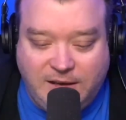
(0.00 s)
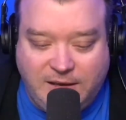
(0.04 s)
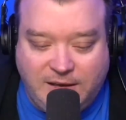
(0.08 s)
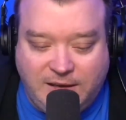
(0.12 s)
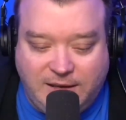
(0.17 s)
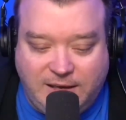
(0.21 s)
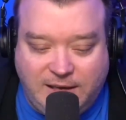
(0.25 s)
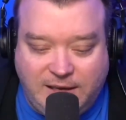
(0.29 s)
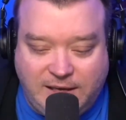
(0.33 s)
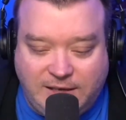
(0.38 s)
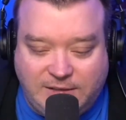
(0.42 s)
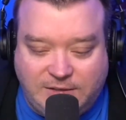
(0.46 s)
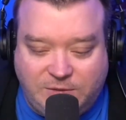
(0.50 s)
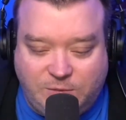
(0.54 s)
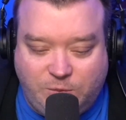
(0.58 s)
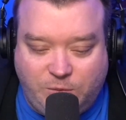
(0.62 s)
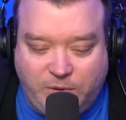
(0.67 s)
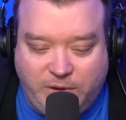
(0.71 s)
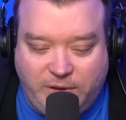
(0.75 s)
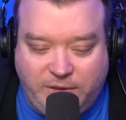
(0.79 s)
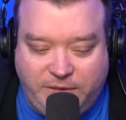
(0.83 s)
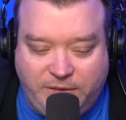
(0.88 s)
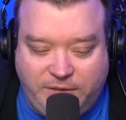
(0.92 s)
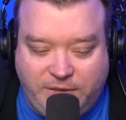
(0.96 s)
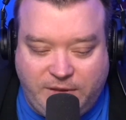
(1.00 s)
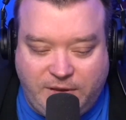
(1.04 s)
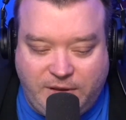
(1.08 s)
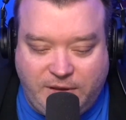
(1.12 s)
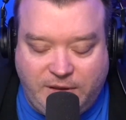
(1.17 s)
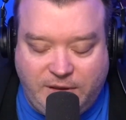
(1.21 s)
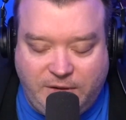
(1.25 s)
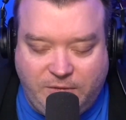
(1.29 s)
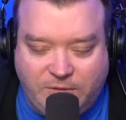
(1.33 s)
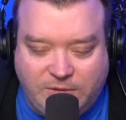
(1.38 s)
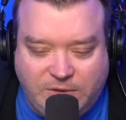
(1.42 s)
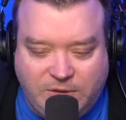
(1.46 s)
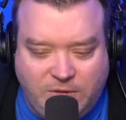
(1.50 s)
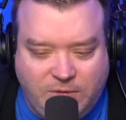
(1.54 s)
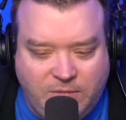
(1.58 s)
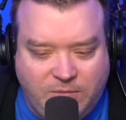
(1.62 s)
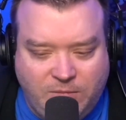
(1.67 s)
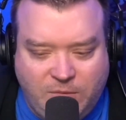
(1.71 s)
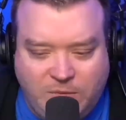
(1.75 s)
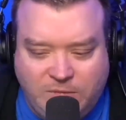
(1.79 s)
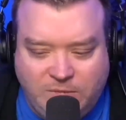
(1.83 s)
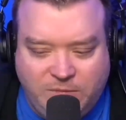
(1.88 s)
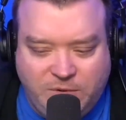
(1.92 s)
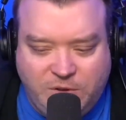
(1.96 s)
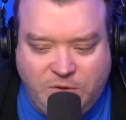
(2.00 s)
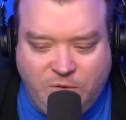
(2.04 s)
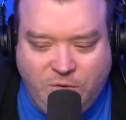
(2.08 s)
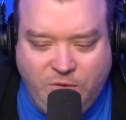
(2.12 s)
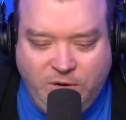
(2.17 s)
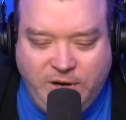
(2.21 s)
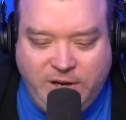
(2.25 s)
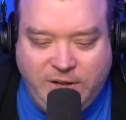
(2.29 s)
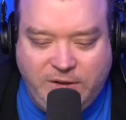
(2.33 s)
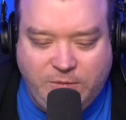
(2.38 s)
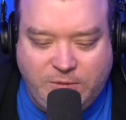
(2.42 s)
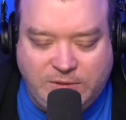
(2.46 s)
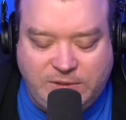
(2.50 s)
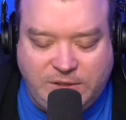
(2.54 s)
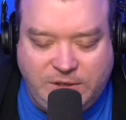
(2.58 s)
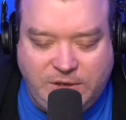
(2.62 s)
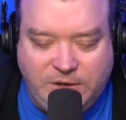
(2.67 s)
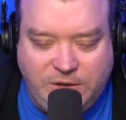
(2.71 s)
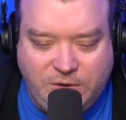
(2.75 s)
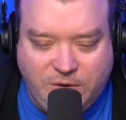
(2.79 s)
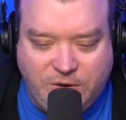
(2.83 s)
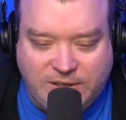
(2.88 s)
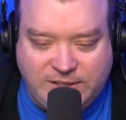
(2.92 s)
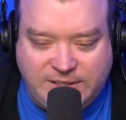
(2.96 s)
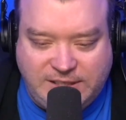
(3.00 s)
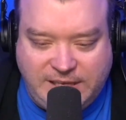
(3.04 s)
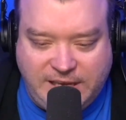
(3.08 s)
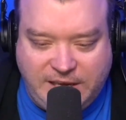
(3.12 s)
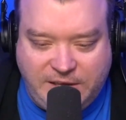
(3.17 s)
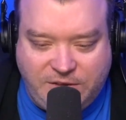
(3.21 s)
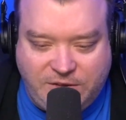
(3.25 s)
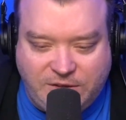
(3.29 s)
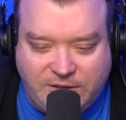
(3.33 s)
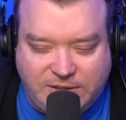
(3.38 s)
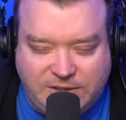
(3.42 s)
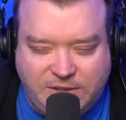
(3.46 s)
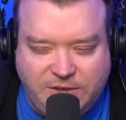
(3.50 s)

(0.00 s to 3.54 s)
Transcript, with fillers: gigs with uh, it was majority was New York stations.